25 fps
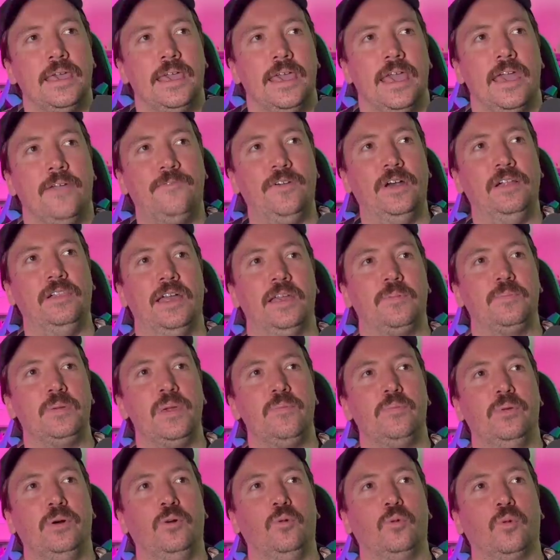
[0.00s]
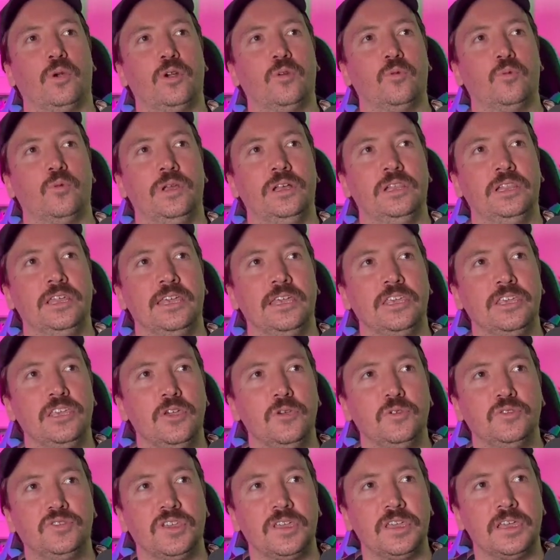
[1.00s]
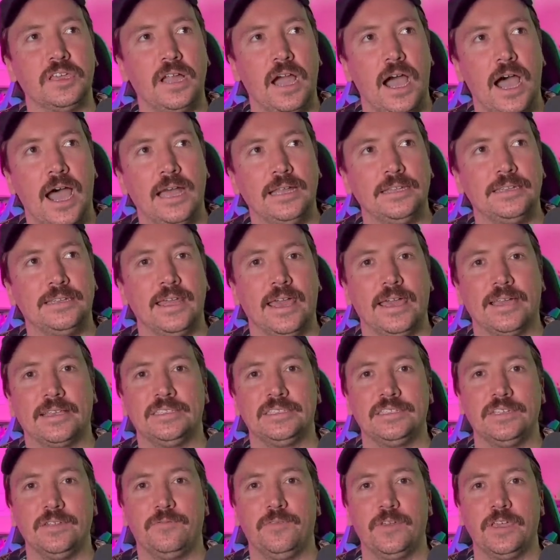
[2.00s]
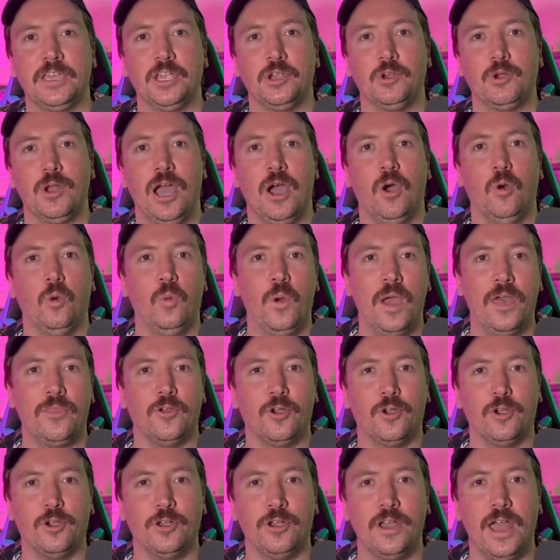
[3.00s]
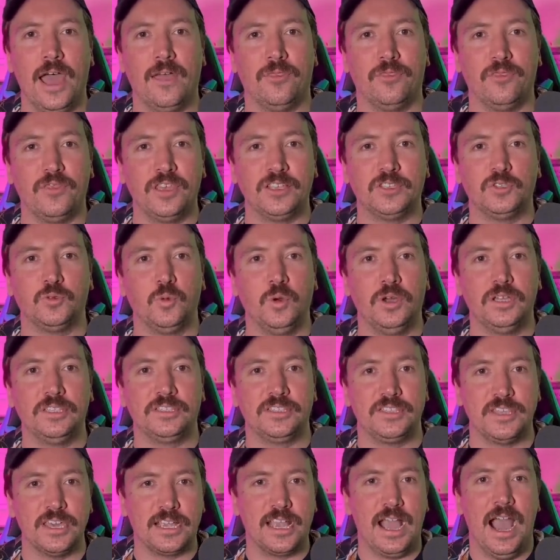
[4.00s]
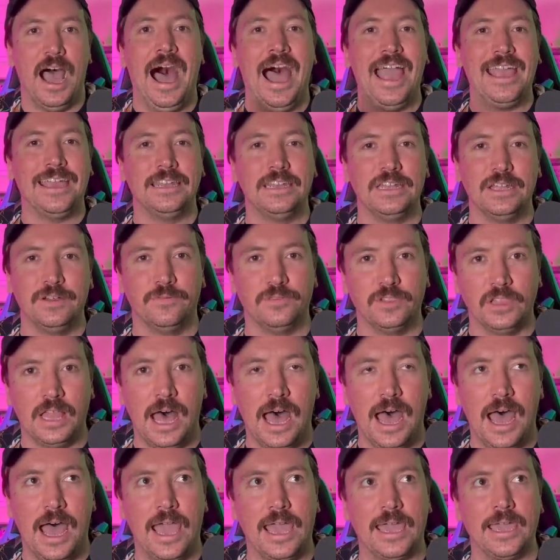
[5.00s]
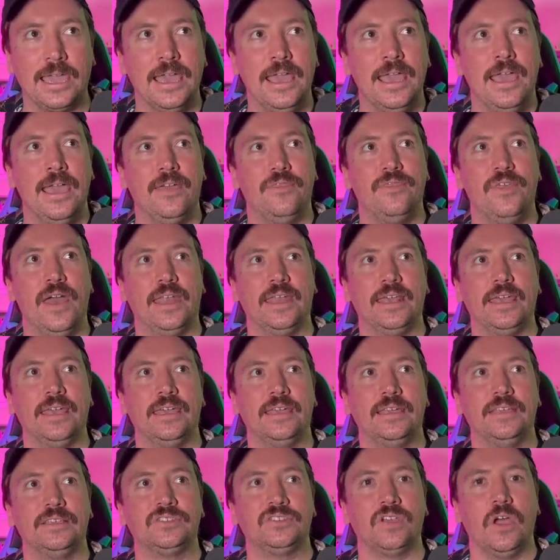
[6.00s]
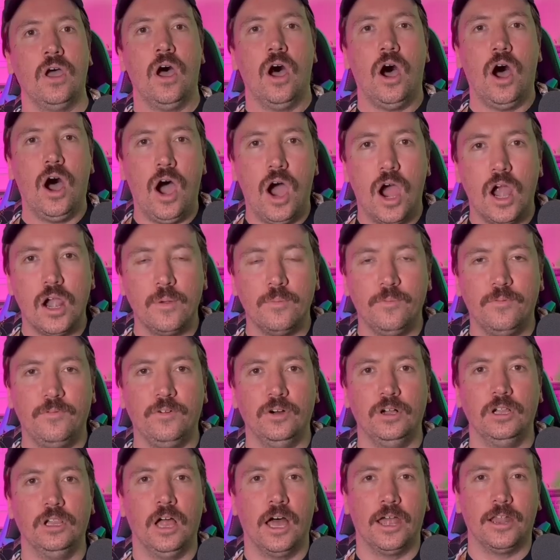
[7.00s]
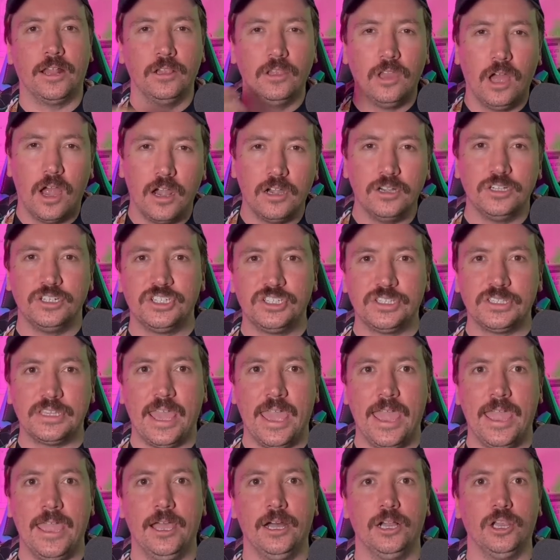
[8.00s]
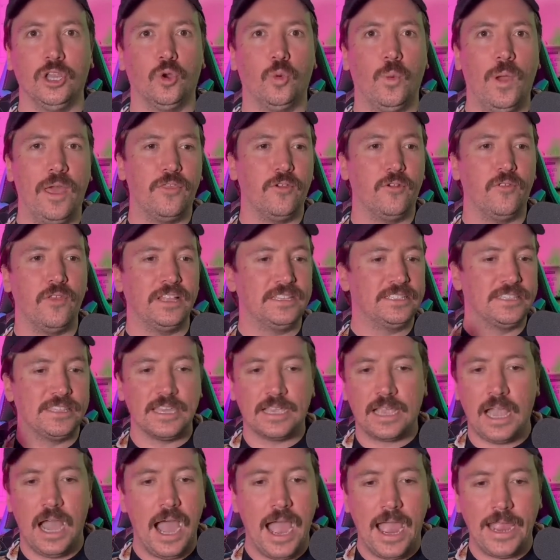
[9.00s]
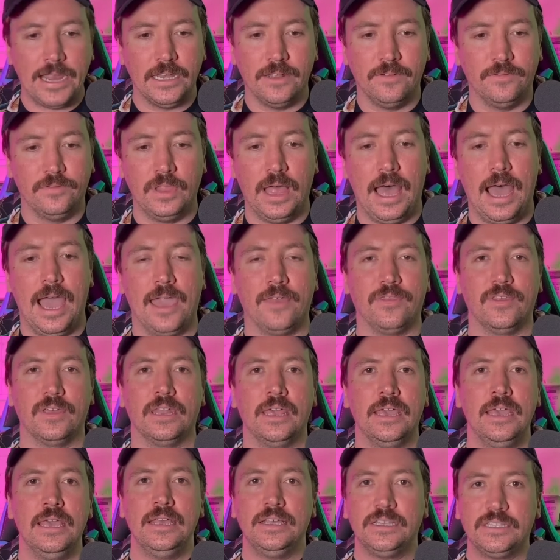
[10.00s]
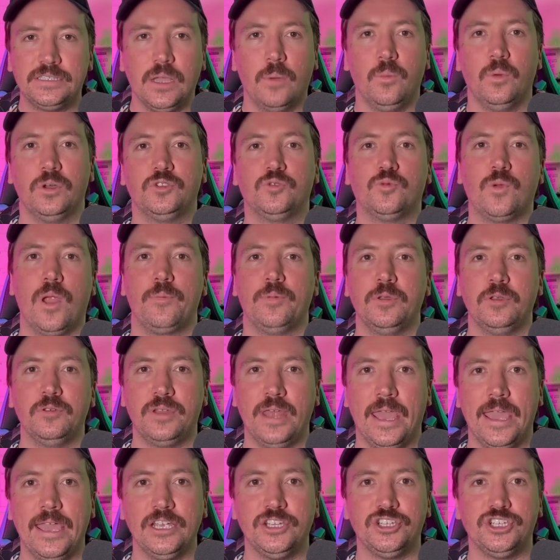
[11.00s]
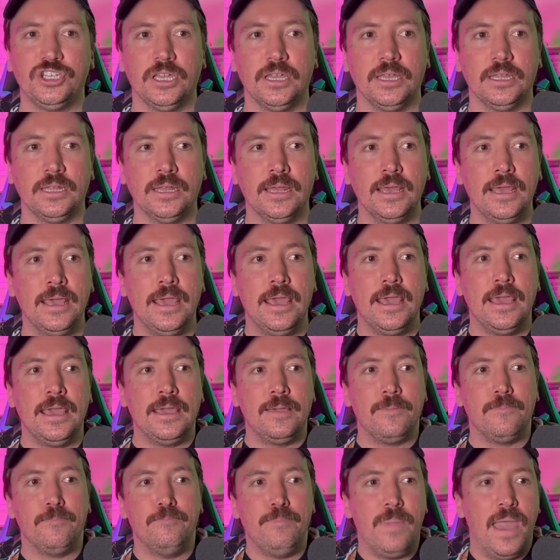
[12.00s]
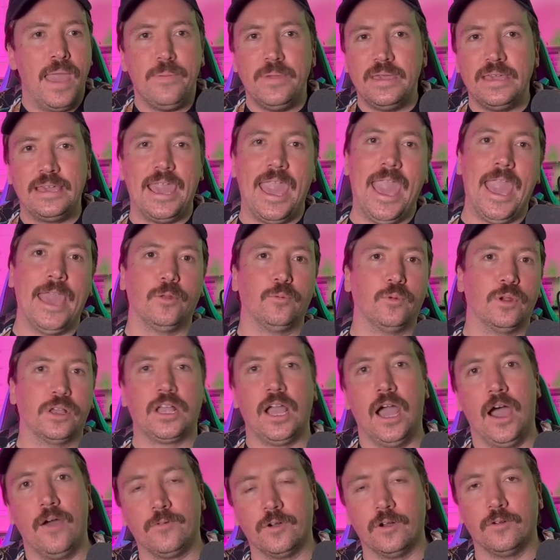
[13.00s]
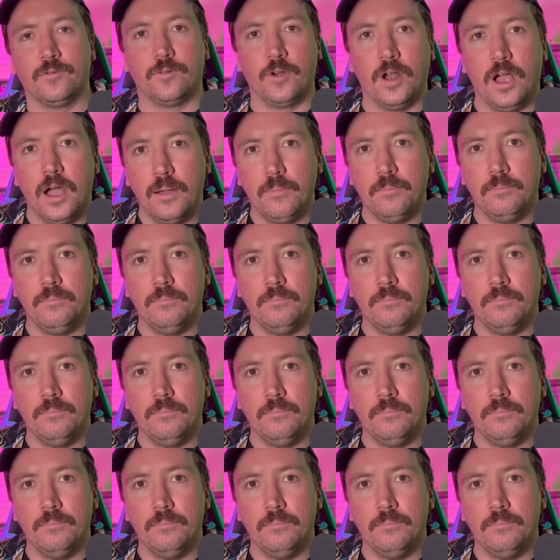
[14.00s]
It felt like people weren't really using context to figure out whether or not this was the kind of lie that is harmful on a large scale, or whether it's the kind of lie that someone's reputation maybe can't recover from.